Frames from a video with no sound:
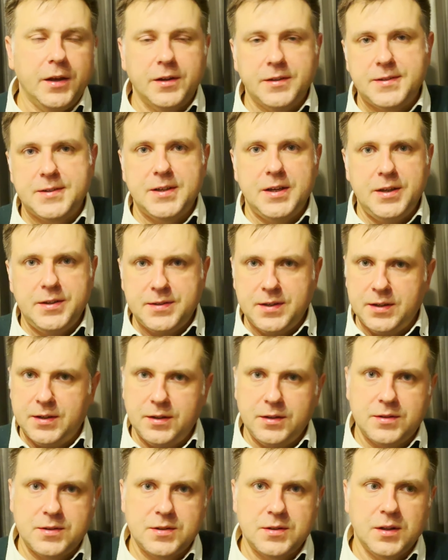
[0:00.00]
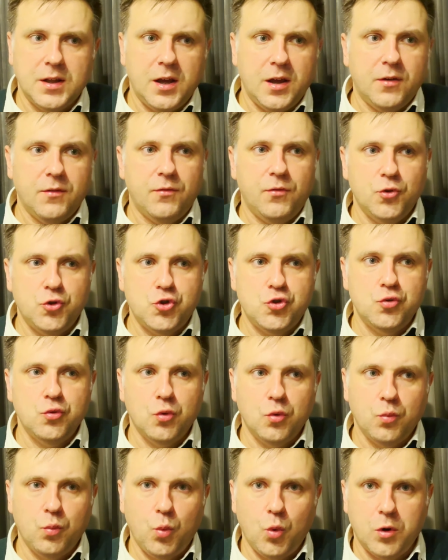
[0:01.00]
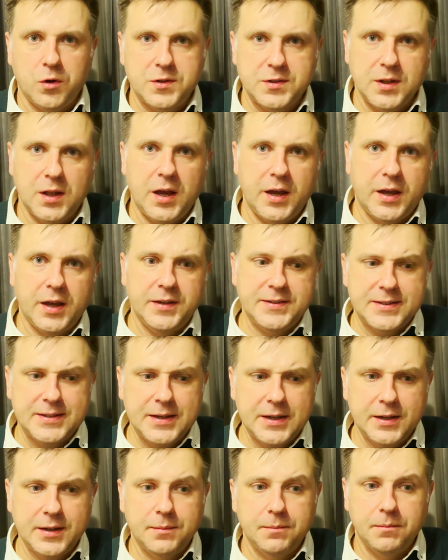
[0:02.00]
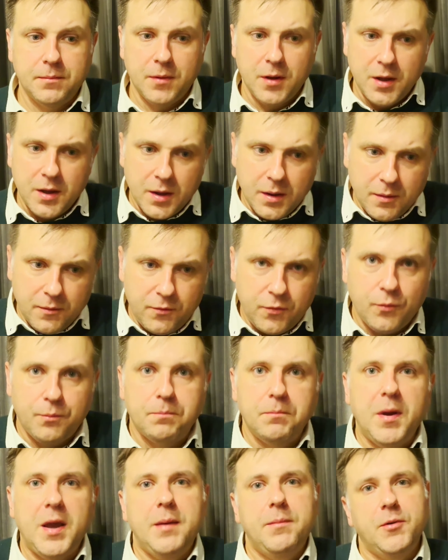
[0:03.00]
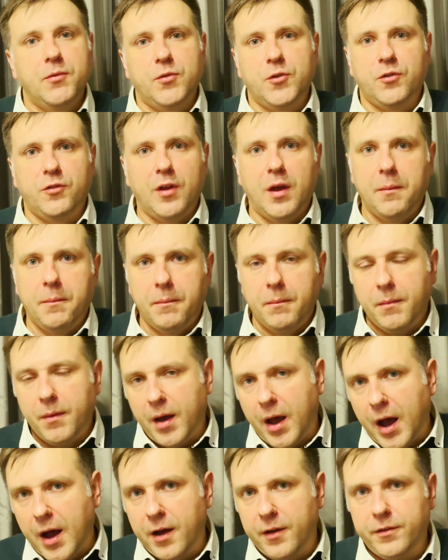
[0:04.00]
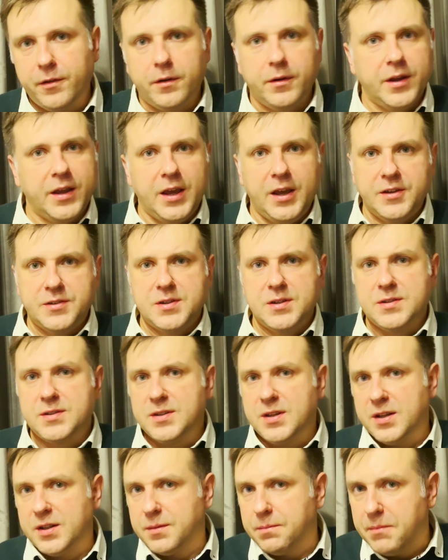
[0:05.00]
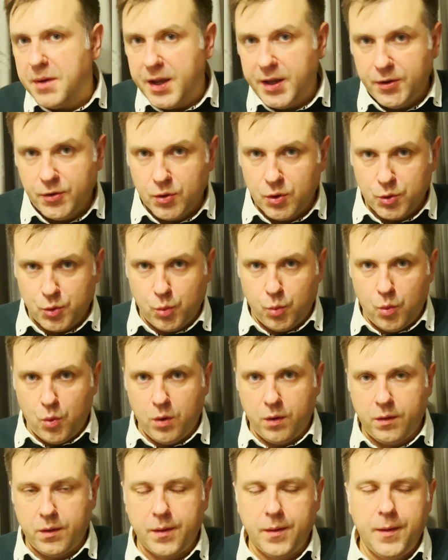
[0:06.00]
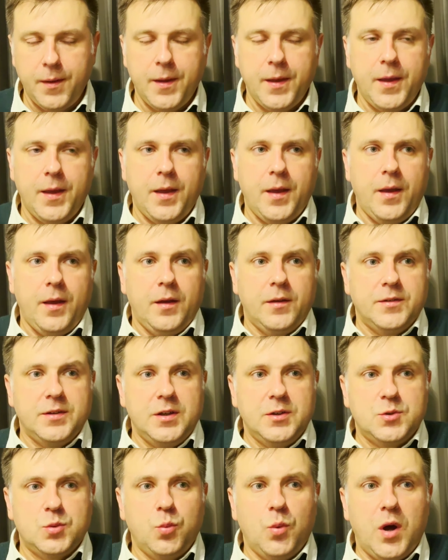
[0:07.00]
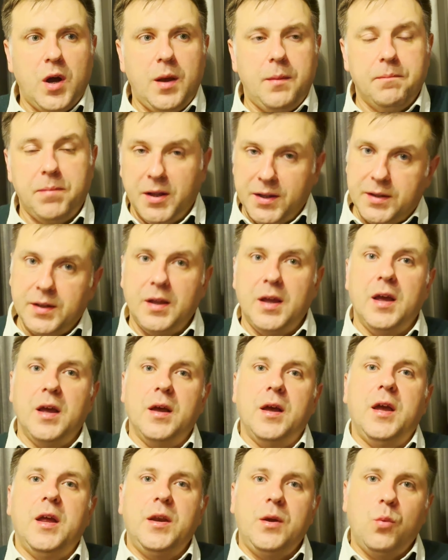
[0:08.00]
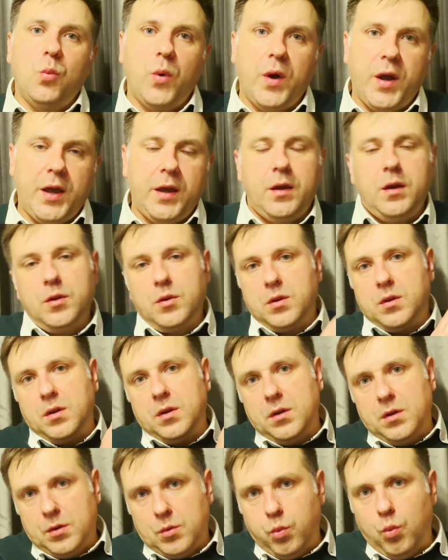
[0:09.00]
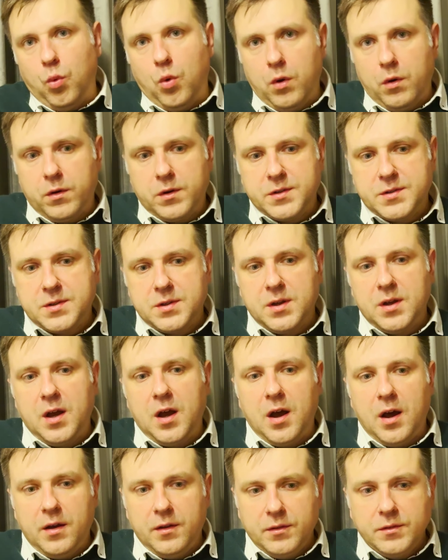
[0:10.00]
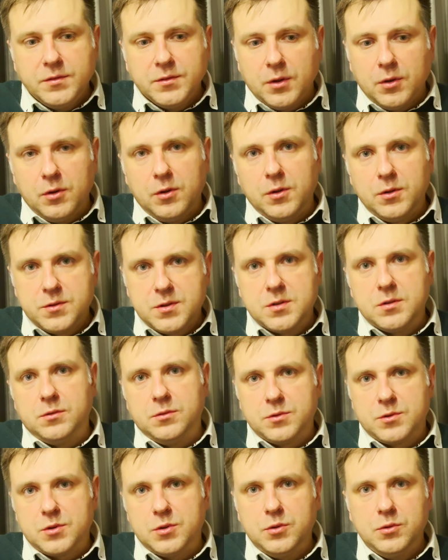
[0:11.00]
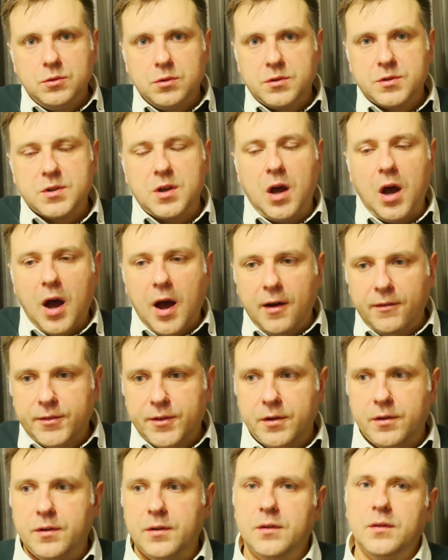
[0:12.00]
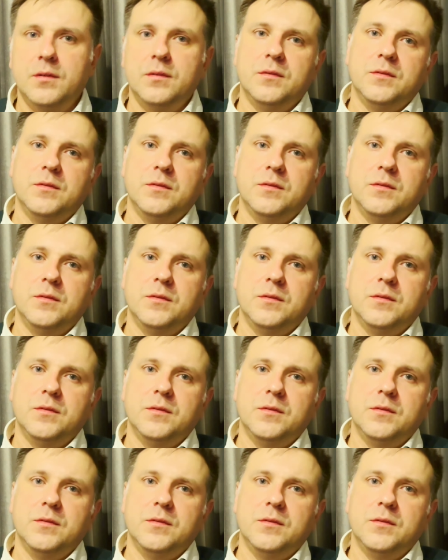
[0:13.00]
say that it's like for sure works like I said. Maybe for some other cases that may not work. That's why, but anyway, it works, all those hooks, after